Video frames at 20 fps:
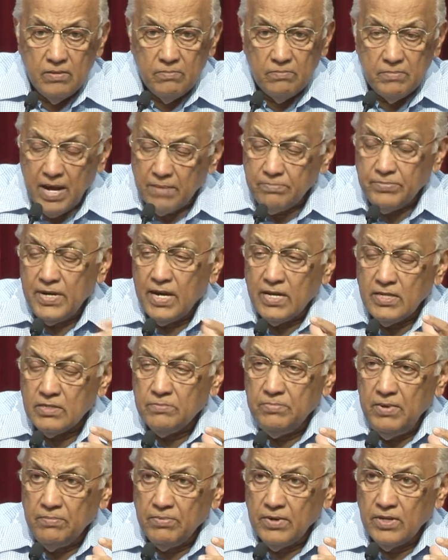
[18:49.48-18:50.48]

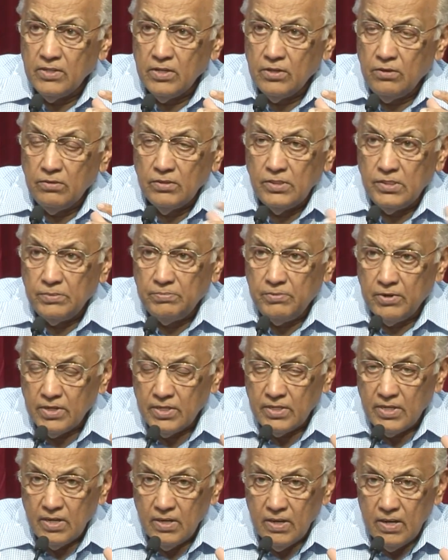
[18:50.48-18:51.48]
baptized people in the Holy
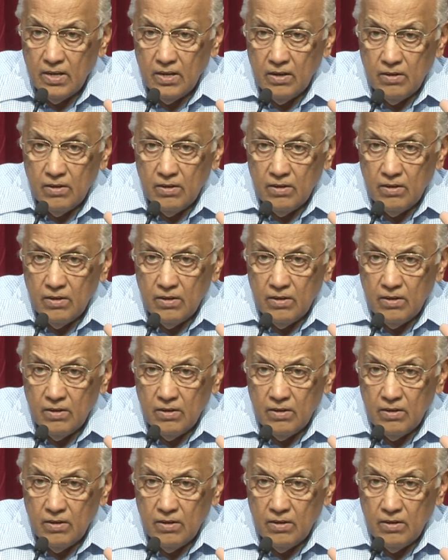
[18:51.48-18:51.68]
Spirit and